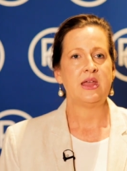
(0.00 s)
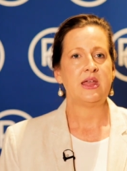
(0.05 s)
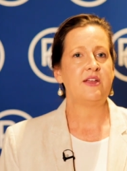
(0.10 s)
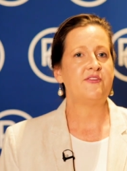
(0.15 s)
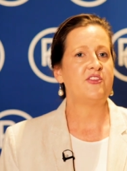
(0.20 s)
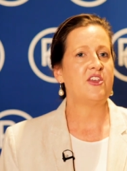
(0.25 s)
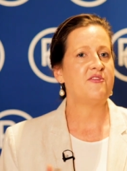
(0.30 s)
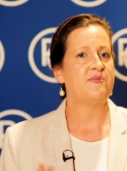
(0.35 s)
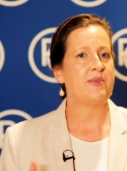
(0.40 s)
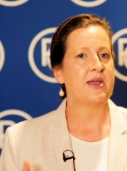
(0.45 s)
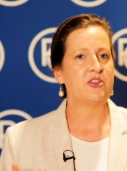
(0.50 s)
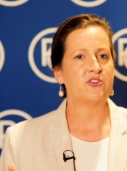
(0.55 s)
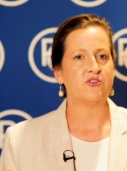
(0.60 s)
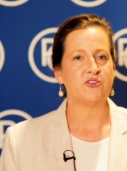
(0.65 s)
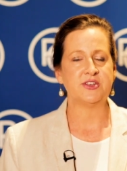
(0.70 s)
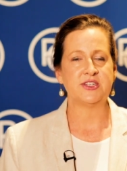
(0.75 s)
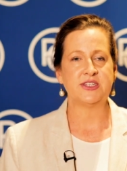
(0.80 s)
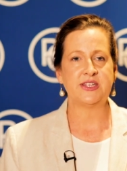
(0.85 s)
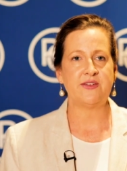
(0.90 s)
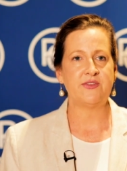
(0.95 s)
If they've been
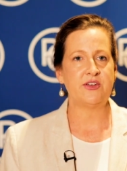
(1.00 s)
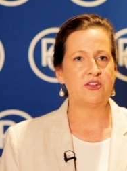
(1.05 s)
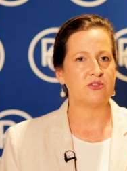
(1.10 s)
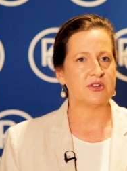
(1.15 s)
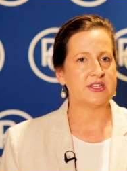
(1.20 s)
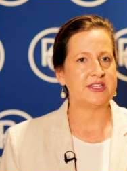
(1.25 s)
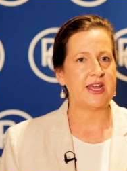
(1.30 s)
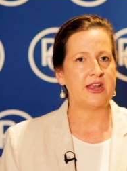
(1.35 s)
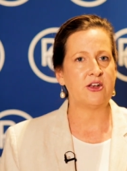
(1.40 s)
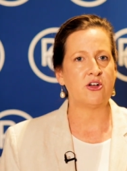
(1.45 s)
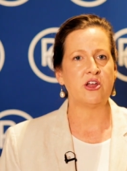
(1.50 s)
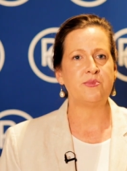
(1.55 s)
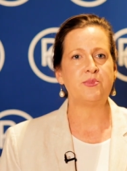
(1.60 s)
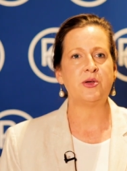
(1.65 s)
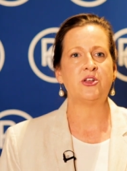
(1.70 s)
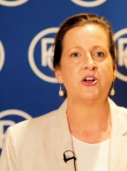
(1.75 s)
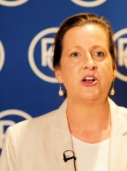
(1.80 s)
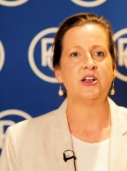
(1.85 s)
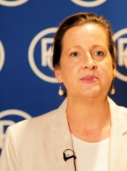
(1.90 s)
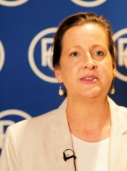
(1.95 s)
through seven or 10
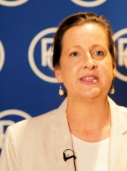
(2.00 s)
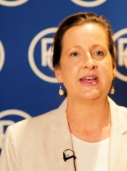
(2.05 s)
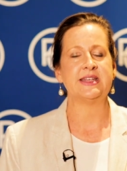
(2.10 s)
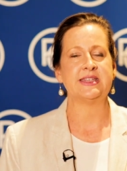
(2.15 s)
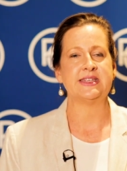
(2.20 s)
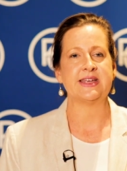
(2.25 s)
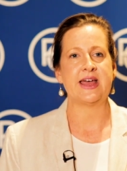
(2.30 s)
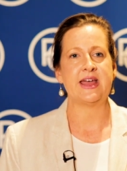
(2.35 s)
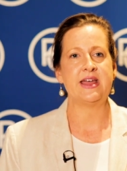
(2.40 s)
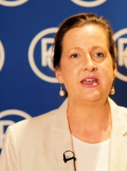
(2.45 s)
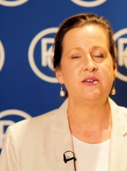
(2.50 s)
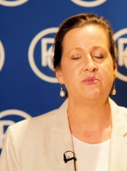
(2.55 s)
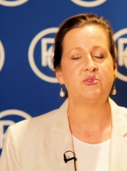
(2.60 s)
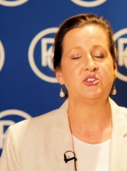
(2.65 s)
open homes that day,